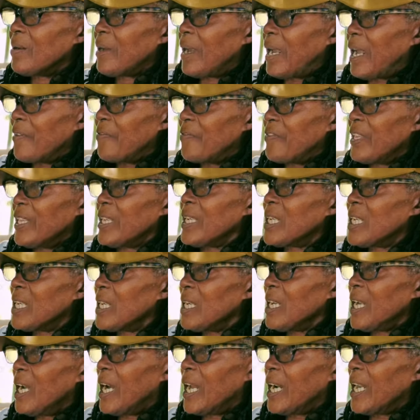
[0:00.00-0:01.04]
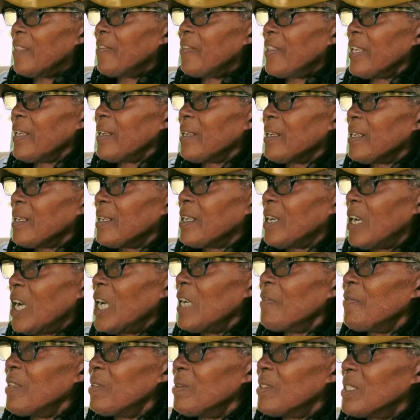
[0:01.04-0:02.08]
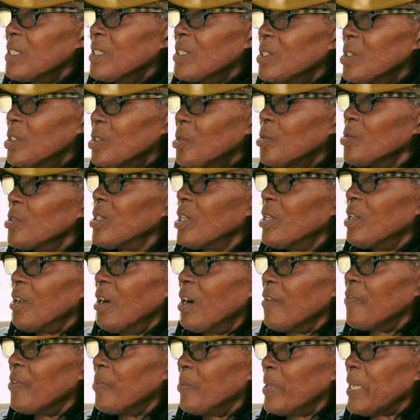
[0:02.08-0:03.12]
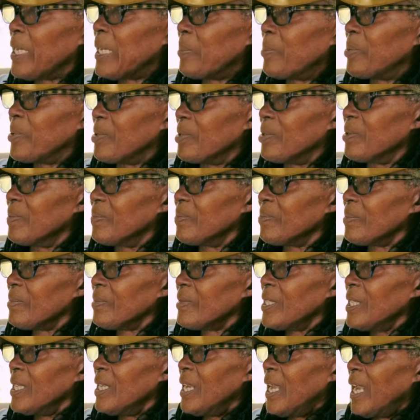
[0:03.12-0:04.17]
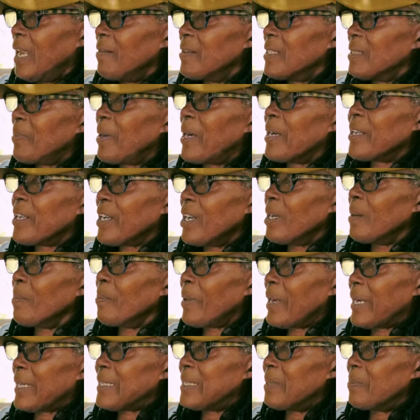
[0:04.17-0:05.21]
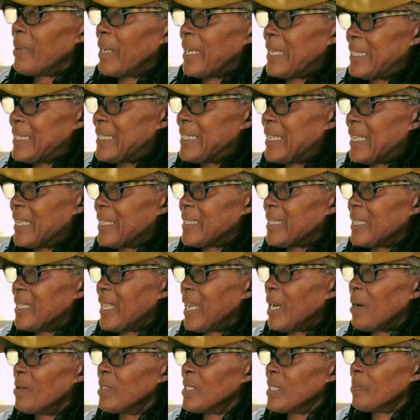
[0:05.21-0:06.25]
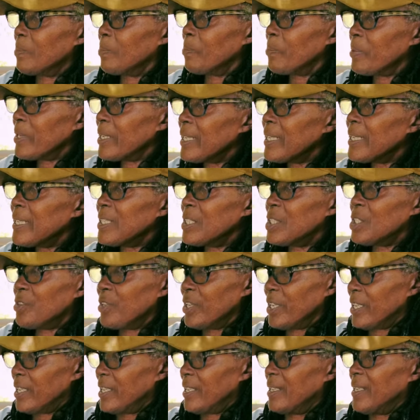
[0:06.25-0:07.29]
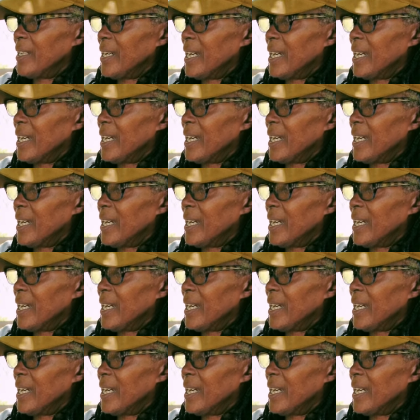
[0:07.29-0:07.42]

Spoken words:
I think COVID taught a lot for people. It was about going back to basics, and that was a big trigger,